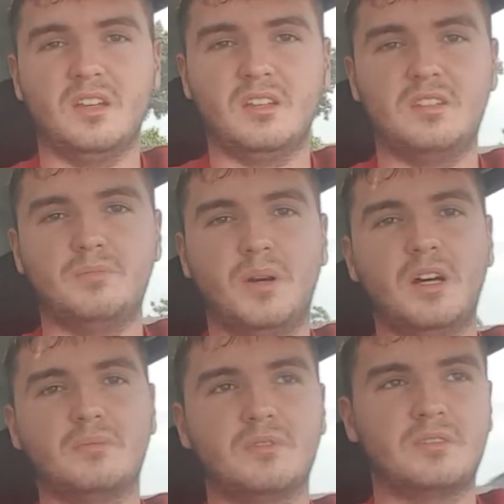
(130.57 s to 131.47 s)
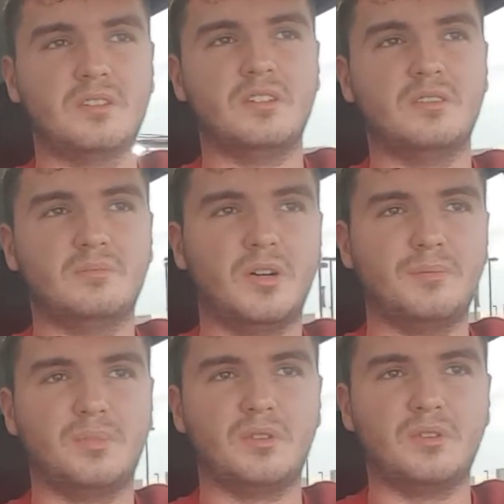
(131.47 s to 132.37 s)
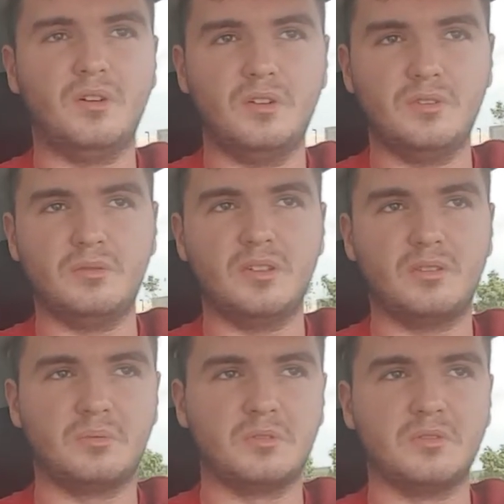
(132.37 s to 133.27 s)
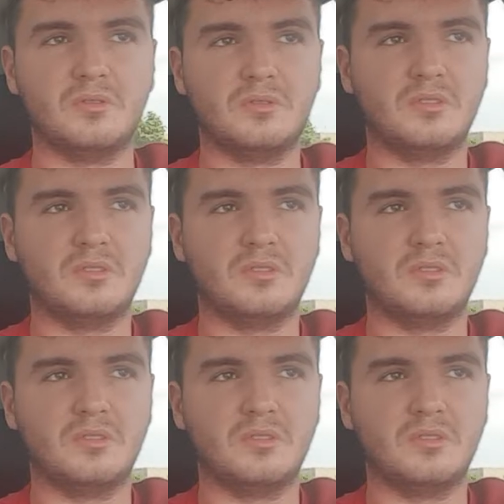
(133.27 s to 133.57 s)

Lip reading: the bottom of the bumper all the way through.